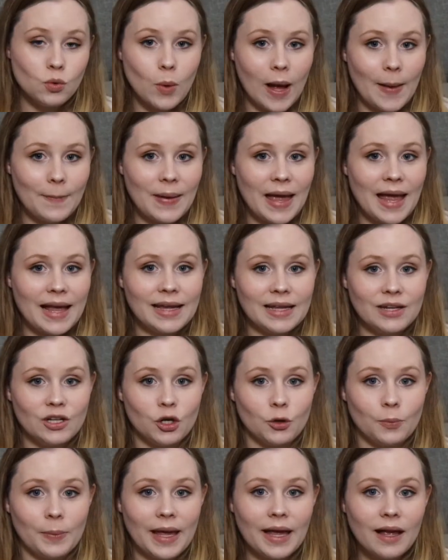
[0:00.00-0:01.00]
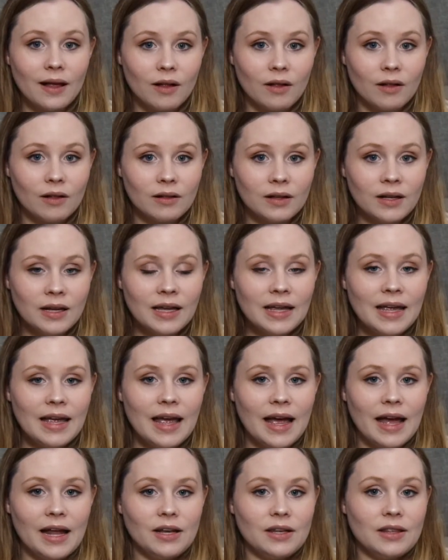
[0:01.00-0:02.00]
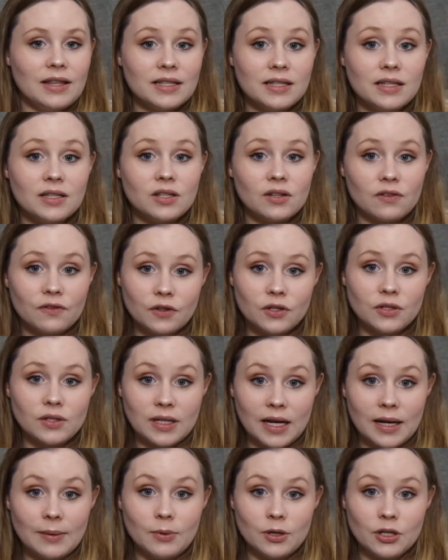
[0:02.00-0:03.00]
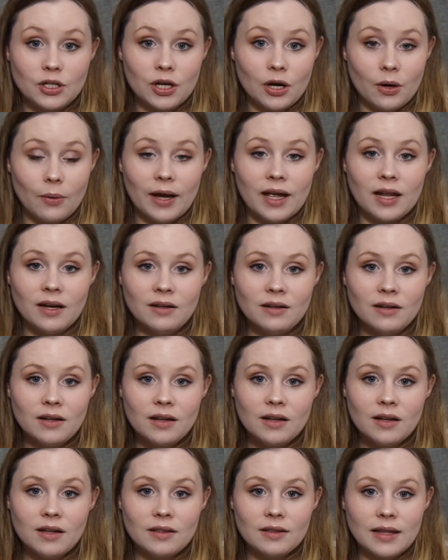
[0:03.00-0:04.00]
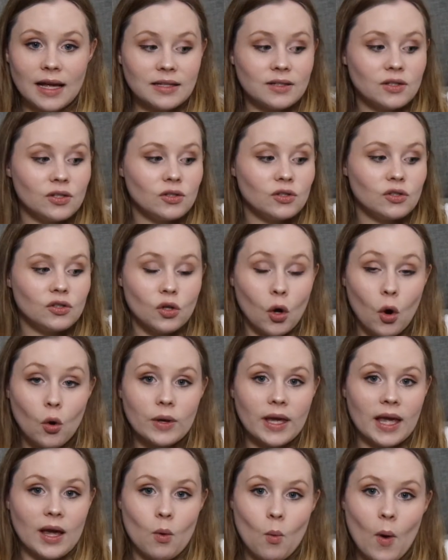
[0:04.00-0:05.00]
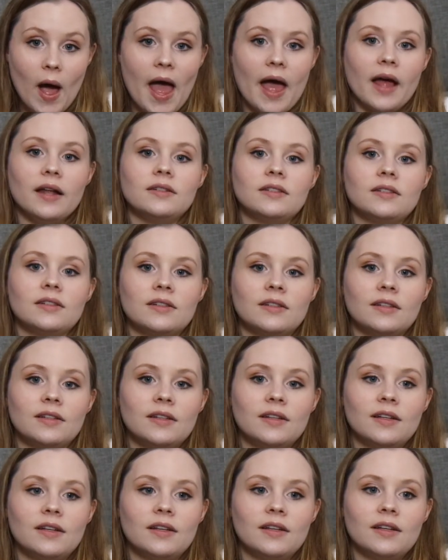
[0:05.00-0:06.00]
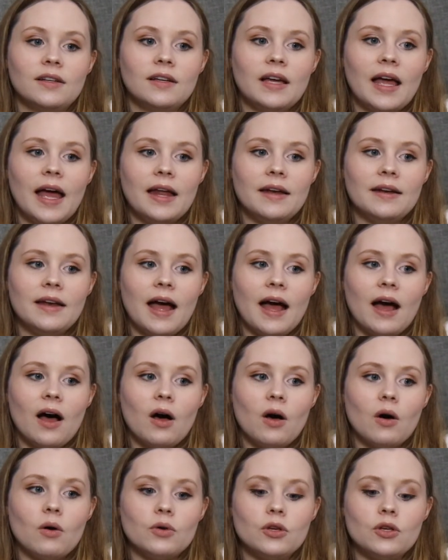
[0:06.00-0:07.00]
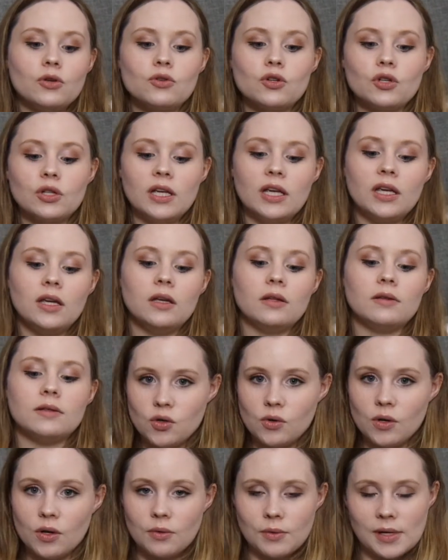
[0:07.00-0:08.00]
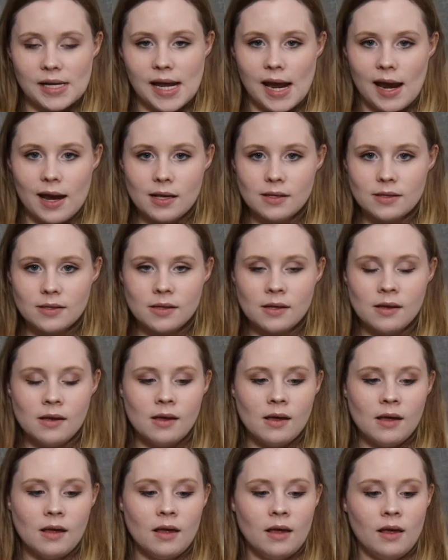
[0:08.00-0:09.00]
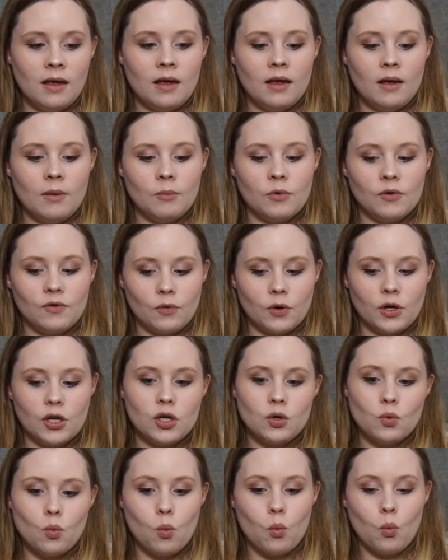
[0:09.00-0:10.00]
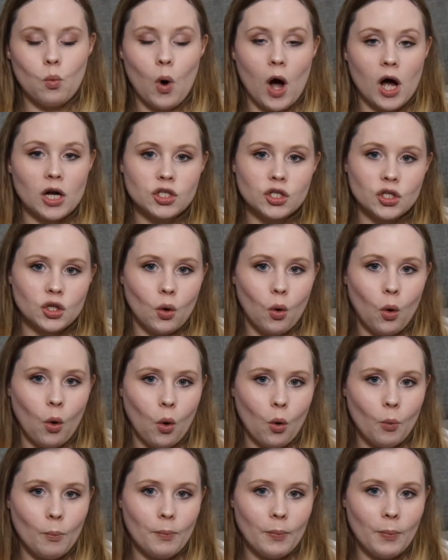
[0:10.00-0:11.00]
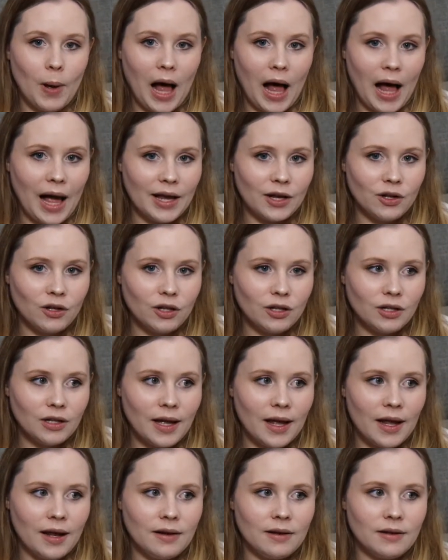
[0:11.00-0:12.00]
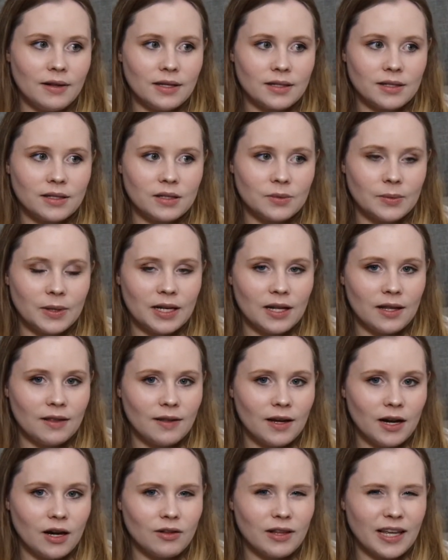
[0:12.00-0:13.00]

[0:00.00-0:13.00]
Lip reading: wet bag in your pail and this is the first diaper to go in, that's soaking wet. And now usually it's 2 to 3 days before you wash the whole pile, and this has been in there.